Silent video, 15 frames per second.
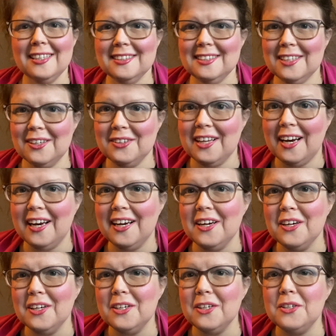so that I
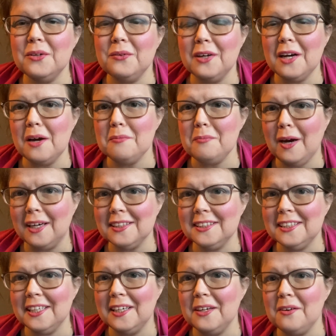could do an
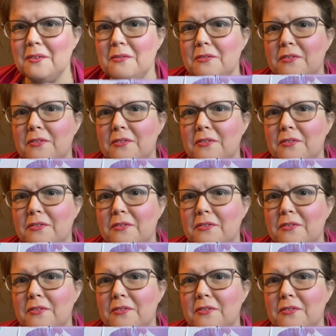unboxing